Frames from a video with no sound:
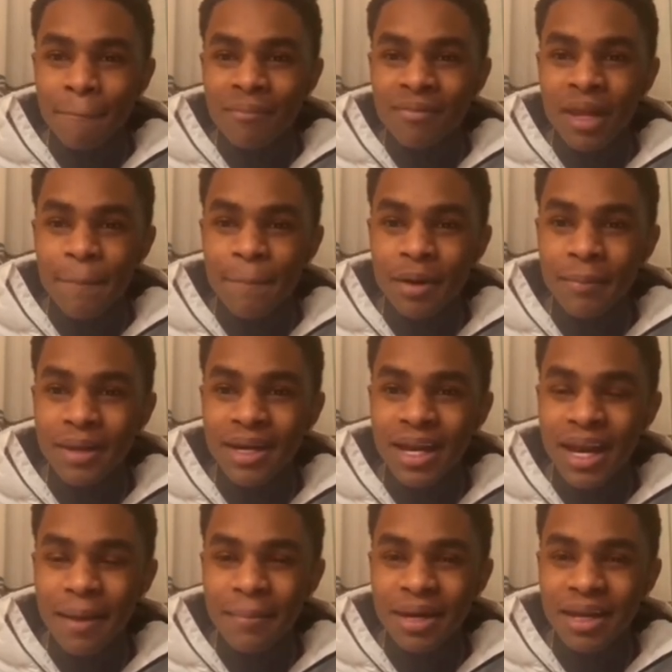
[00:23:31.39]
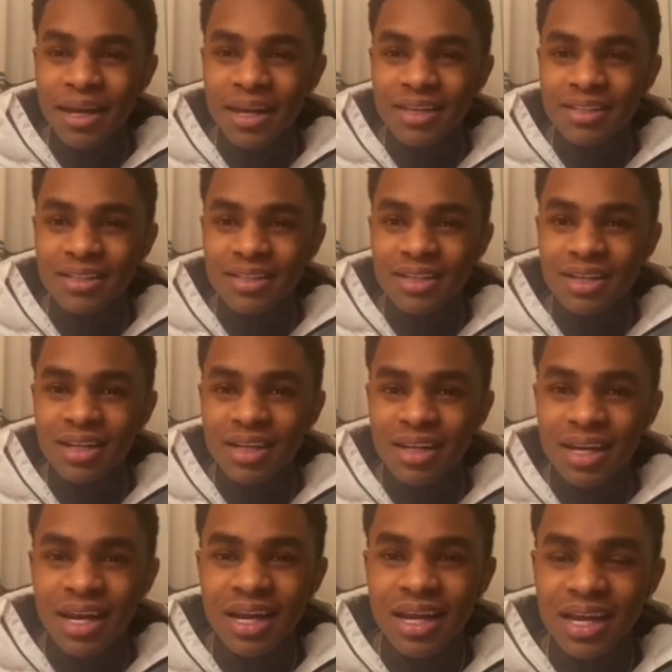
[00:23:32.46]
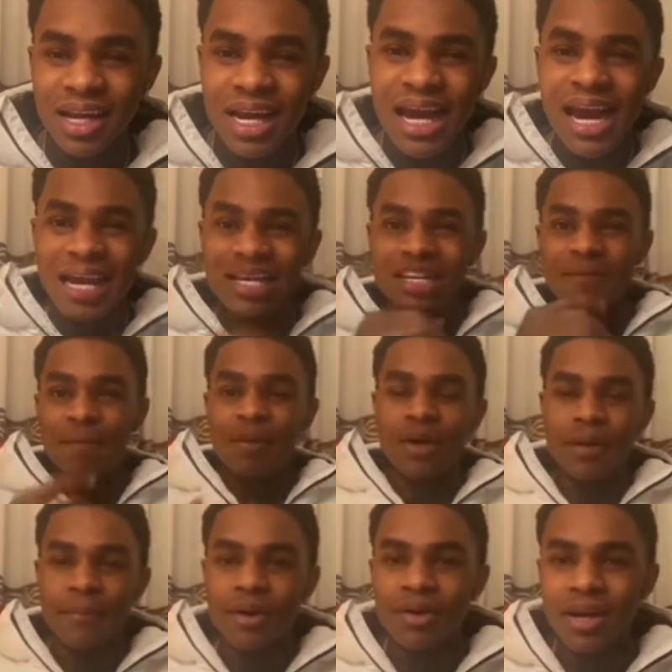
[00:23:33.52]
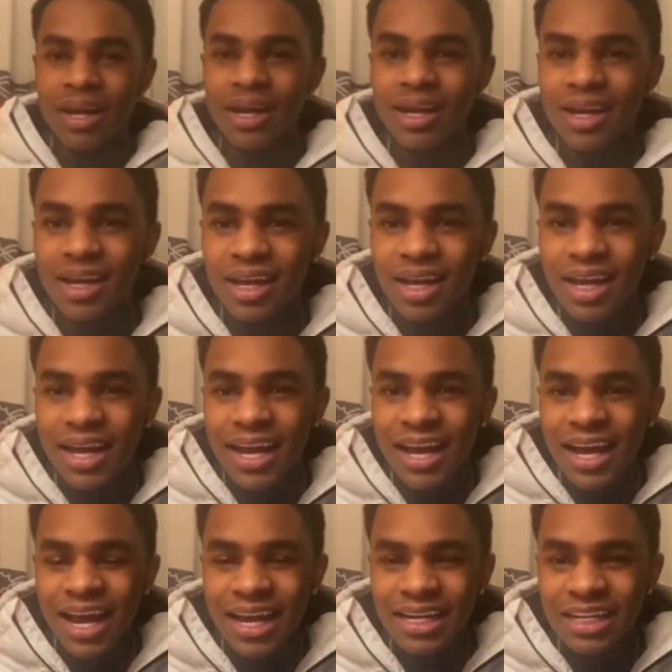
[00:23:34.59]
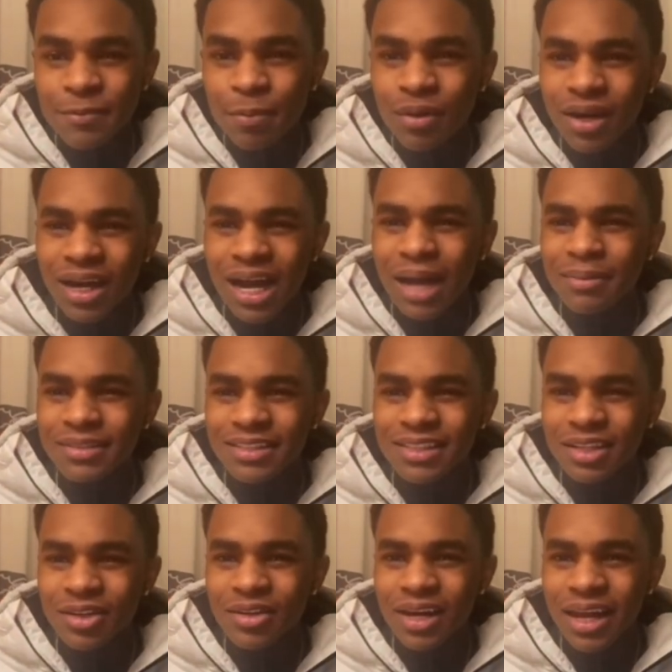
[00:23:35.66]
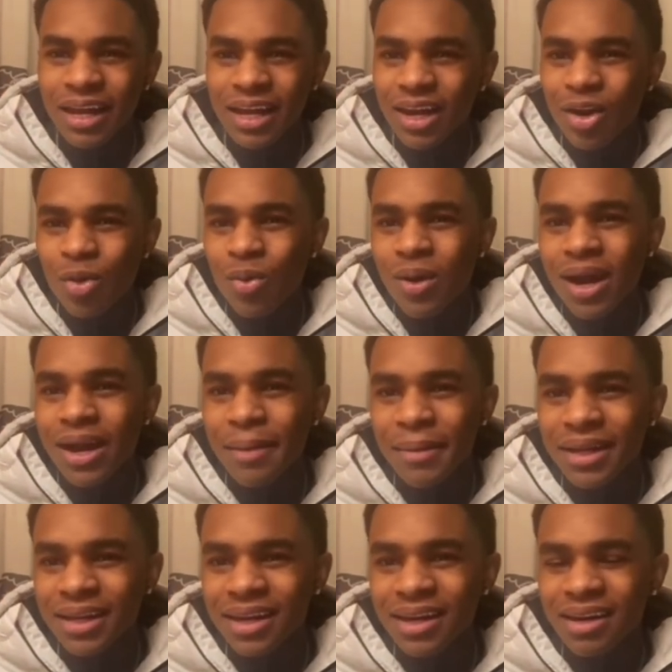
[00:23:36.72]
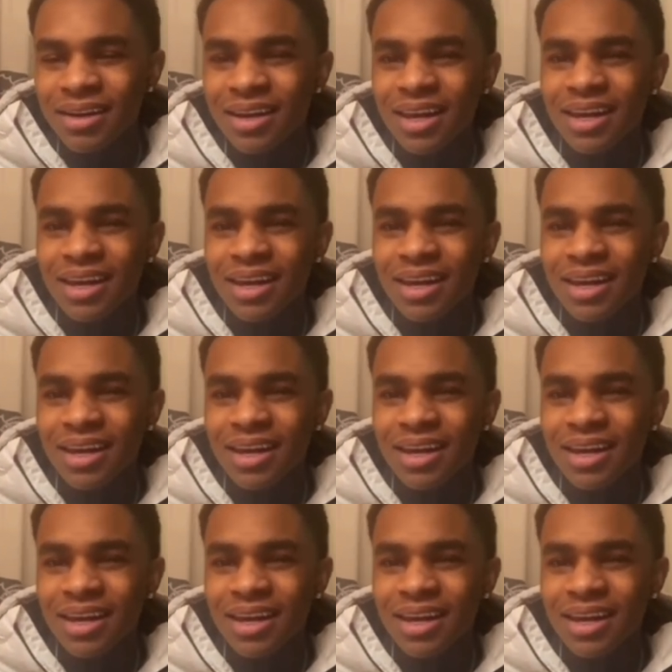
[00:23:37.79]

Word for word: They put me in the ambulance. Like, at this point, bro, like, at this point, I'm still, like, who I am at the end of the day.